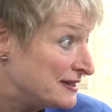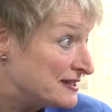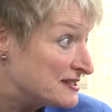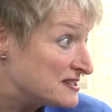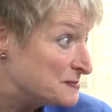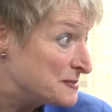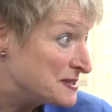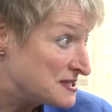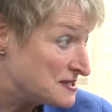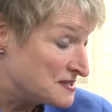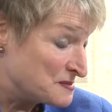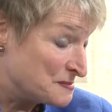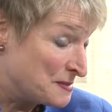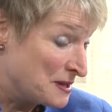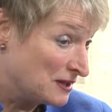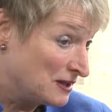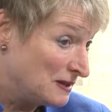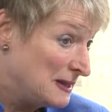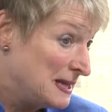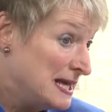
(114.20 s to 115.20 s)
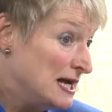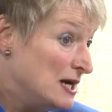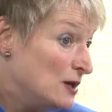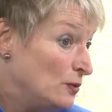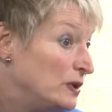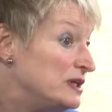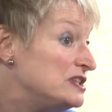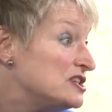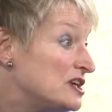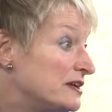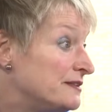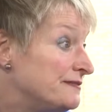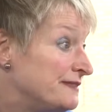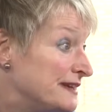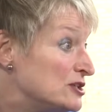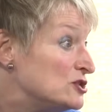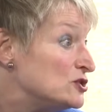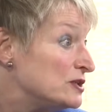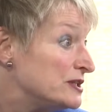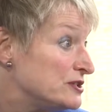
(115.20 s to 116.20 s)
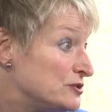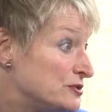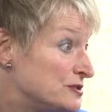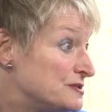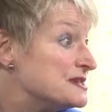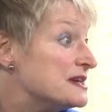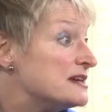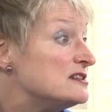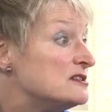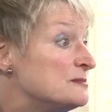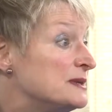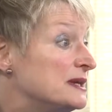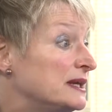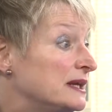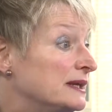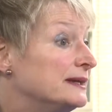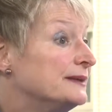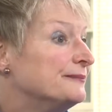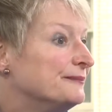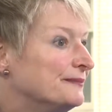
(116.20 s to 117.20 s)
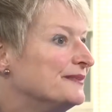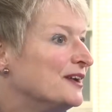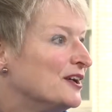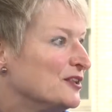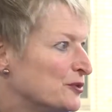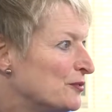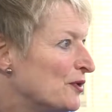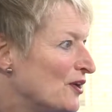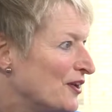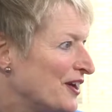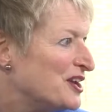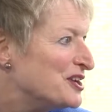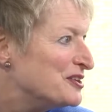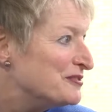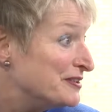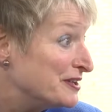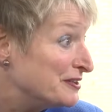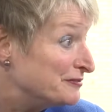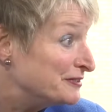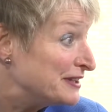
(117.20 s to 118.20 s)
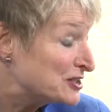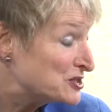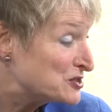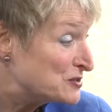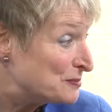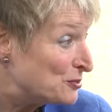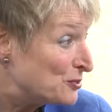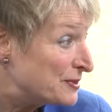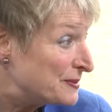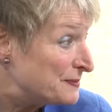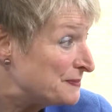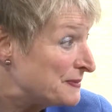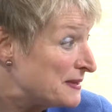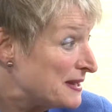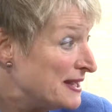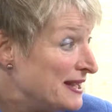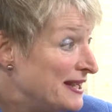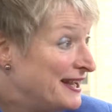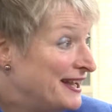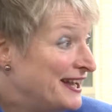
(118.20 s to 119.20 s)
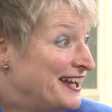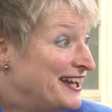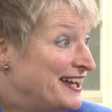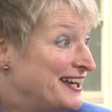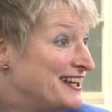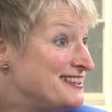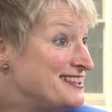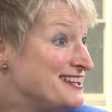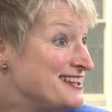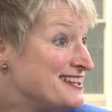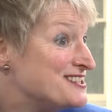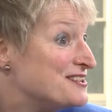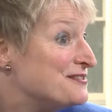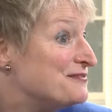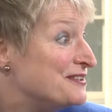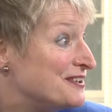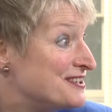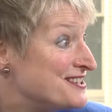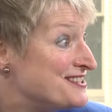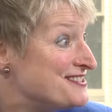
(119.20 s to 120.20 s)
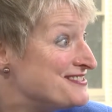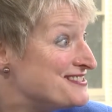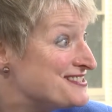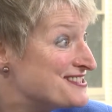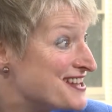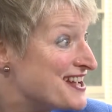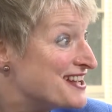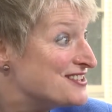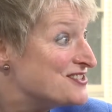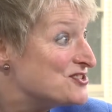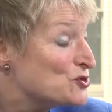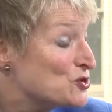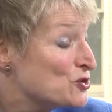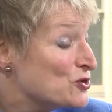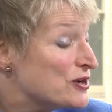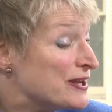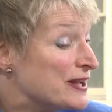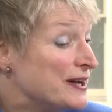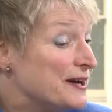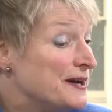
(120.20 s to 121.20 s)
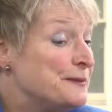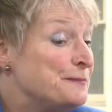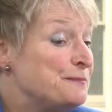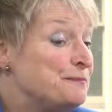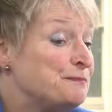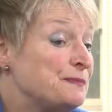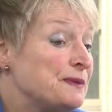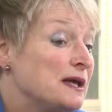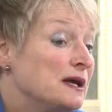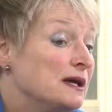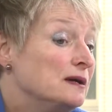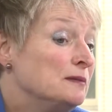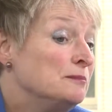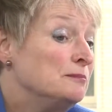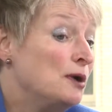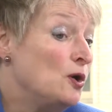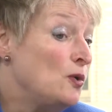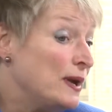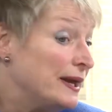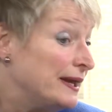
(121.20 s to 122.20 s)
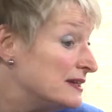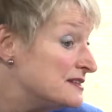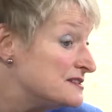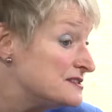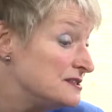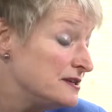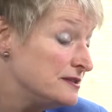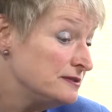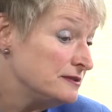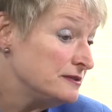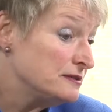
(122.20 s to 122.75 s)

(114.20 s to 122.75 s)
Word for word: this business model, which eventually turns out to be on the wrong end of an inflection point. And I think it's a very sad story. Boeing is another